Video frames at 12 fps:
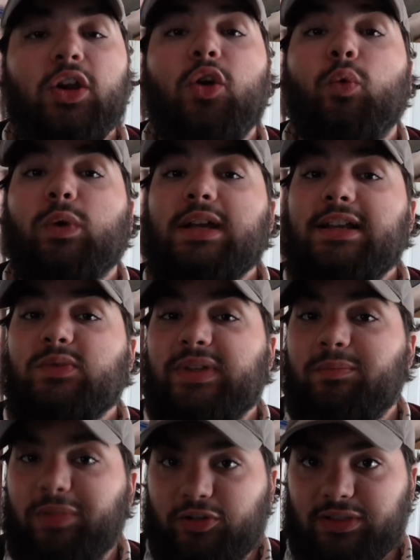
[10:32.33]
Whereas with
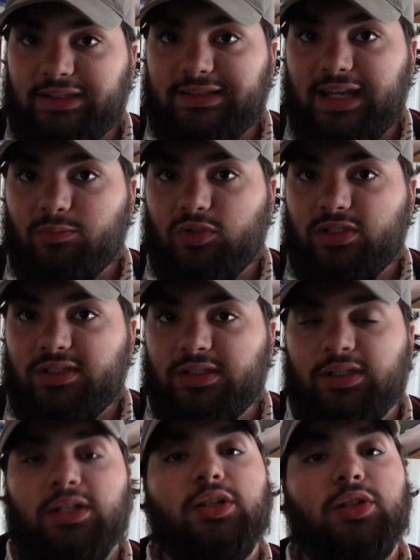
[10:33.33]
mirrorless cameras,
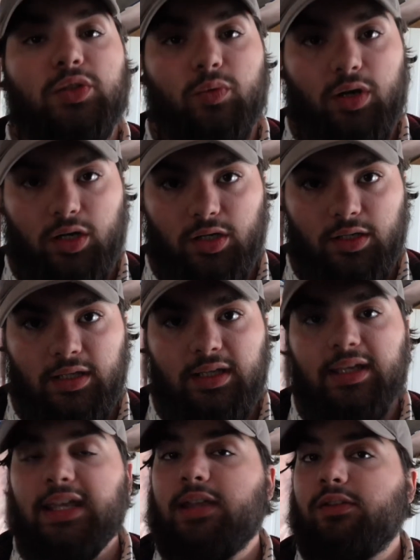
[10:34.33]
you are.
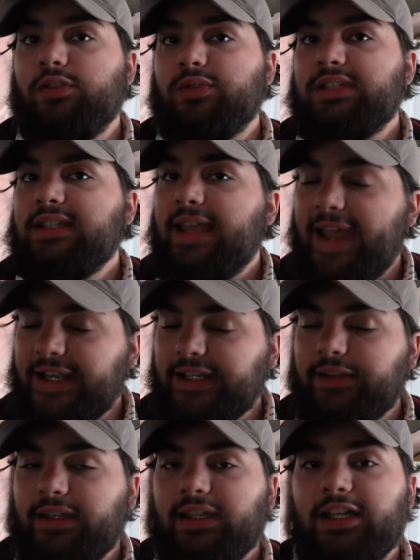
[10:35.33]
If you see
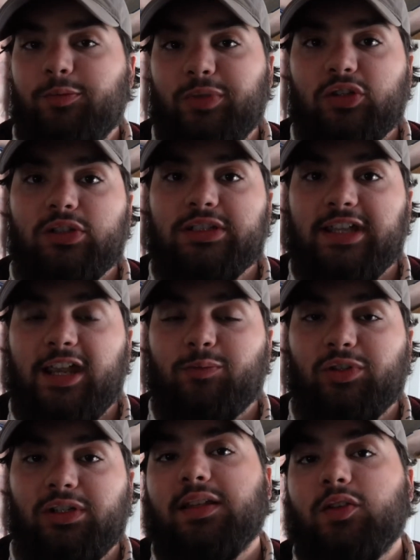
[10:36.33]
anything in a mirrorless
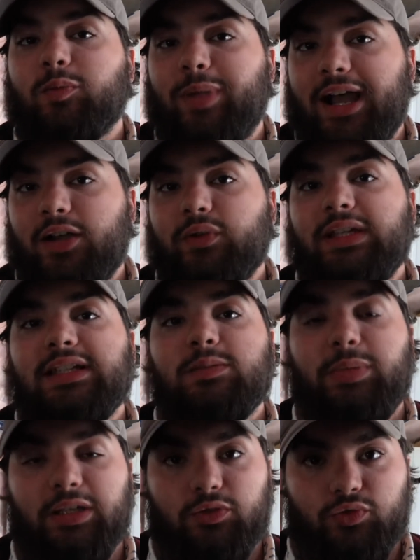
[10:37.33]
camera, your battery is
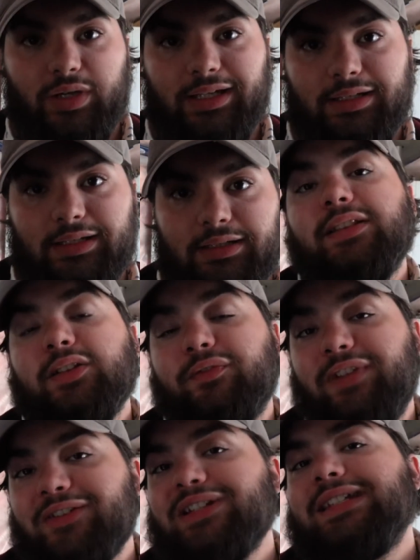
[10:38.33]
being drained. The
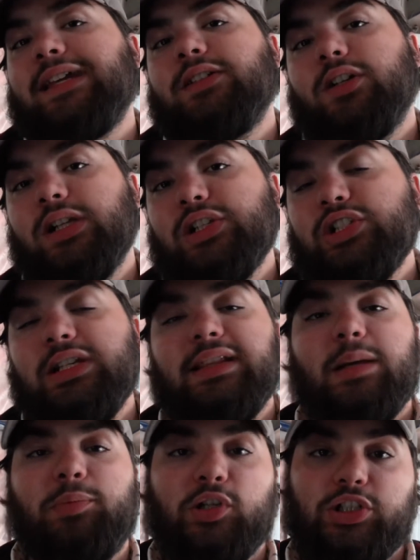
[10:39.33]
very technology
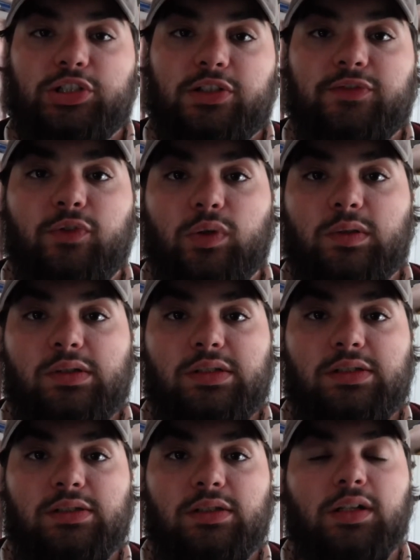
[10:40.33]
that pushes us
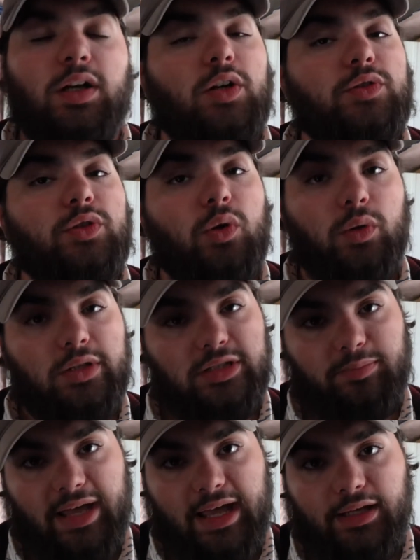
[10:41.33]
forwards also hold us
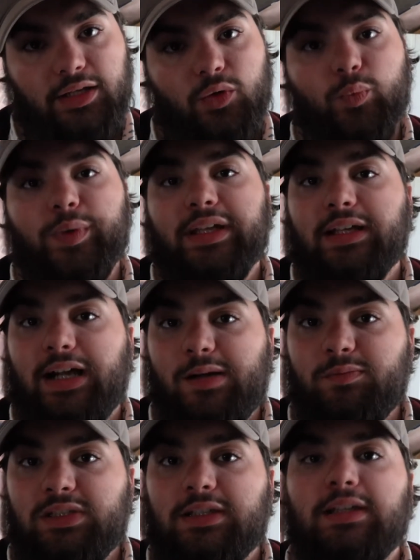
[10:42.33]
back when it
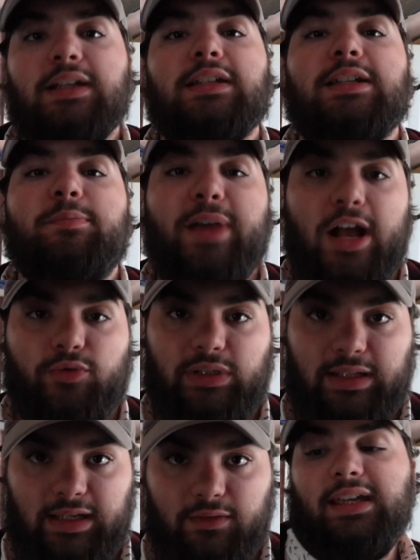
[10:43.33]
comes to battery
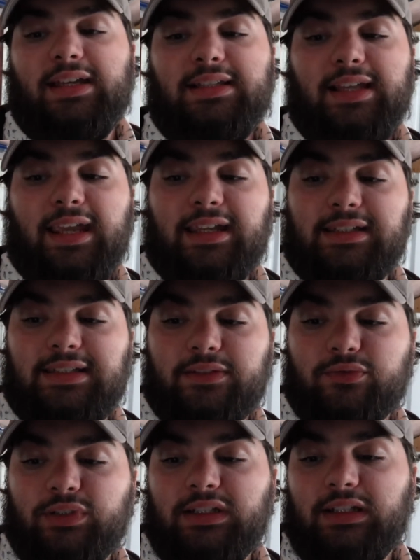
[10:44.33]
life. It's a
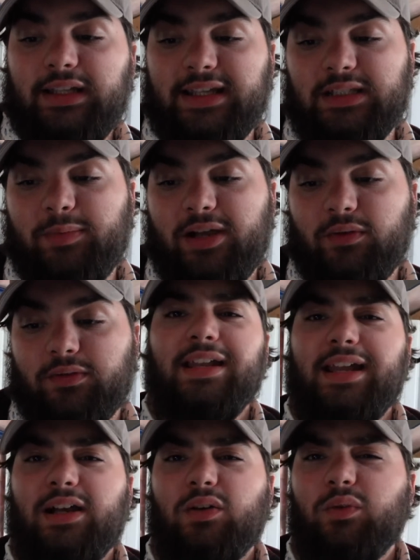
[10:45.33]
different lens mount.
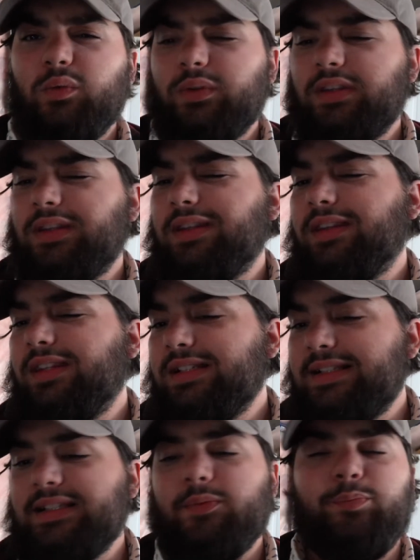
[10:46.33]
Now,
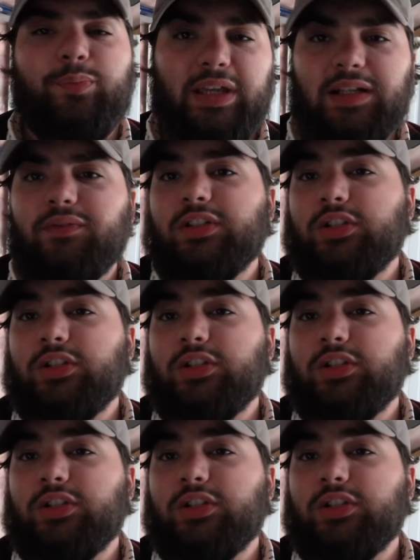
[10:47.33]
this is a bit of a